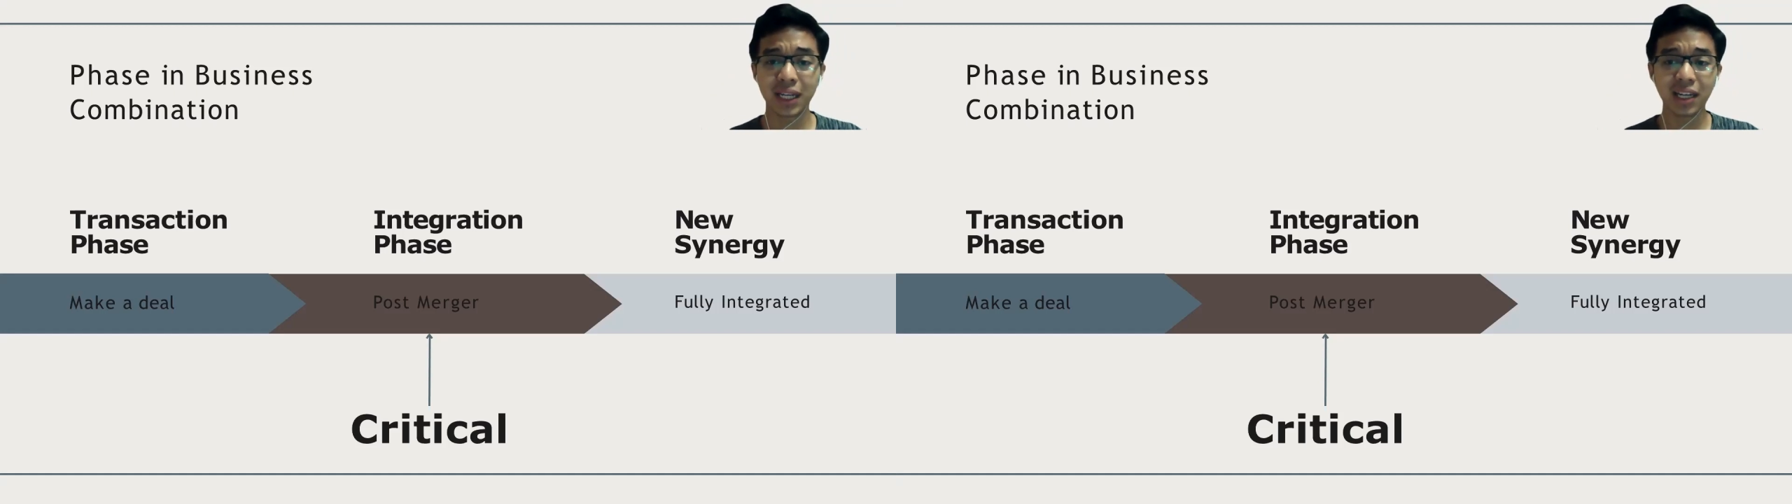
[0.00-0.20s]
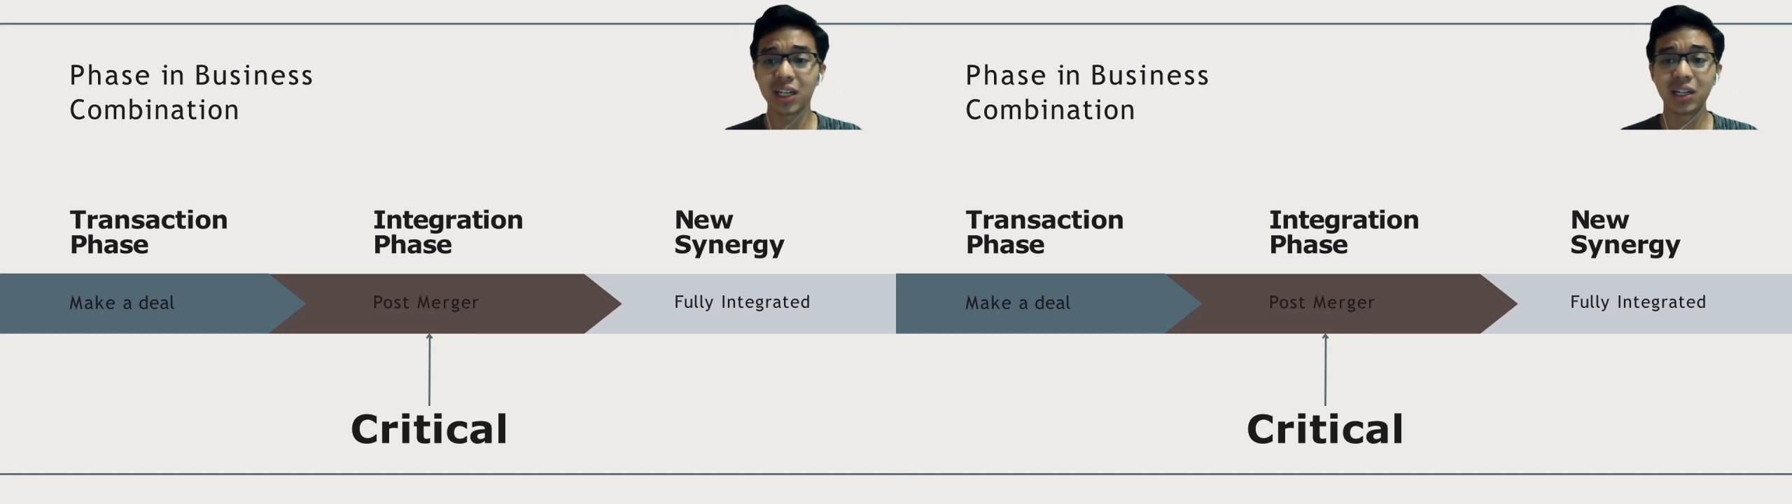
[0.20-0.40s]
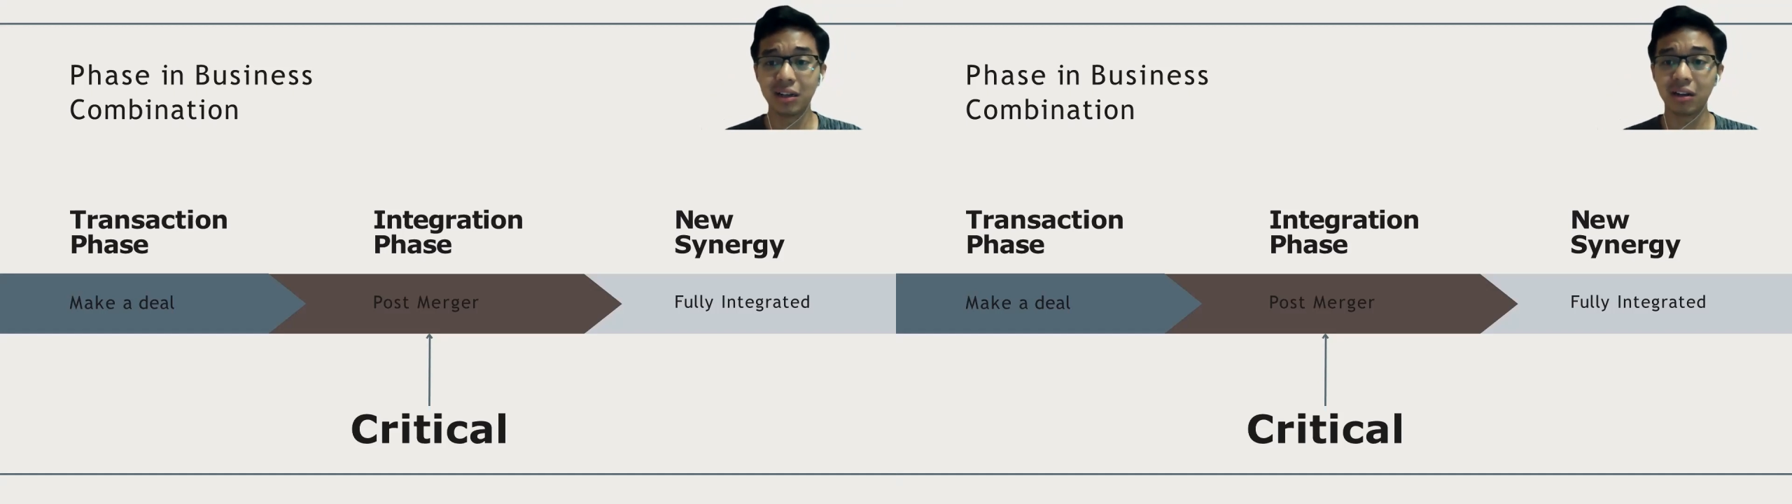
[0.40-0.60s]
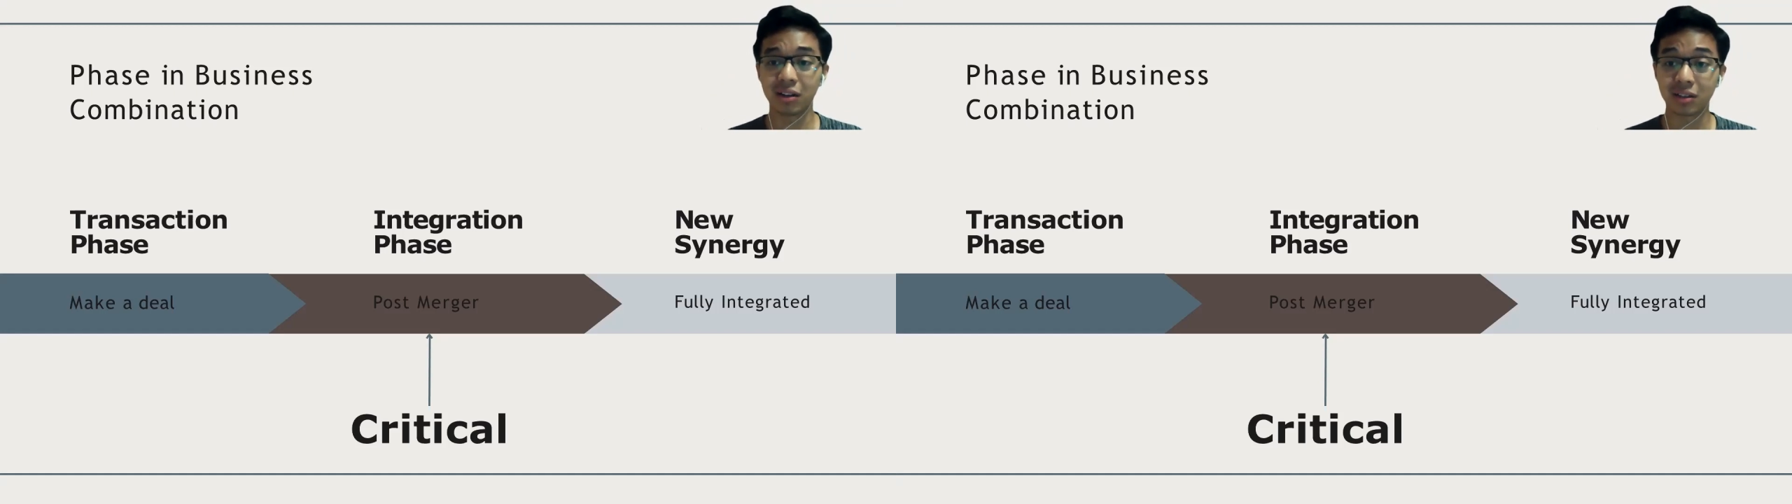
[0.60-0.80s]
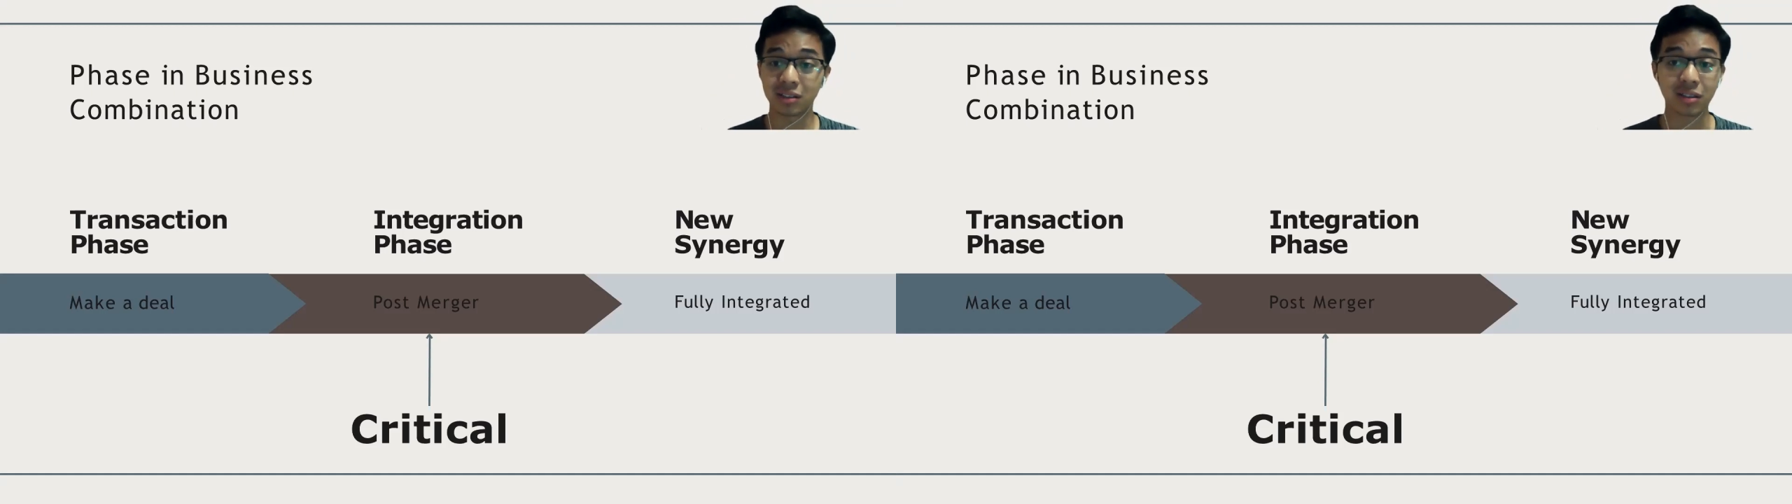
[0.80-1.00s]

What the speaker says: making a deal,